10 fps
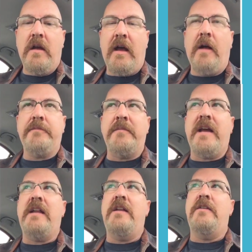I helped him
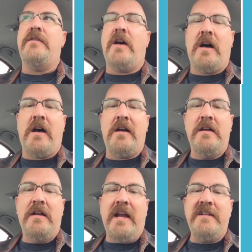get his uh,
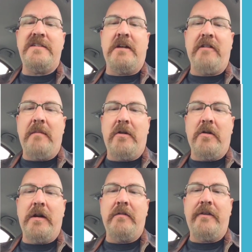Instagram
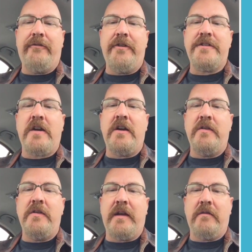going when he first started
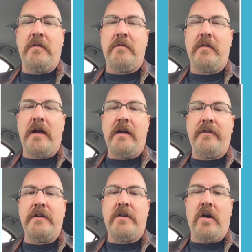doing it when we were at
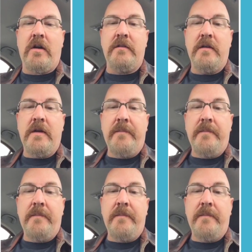VidCon.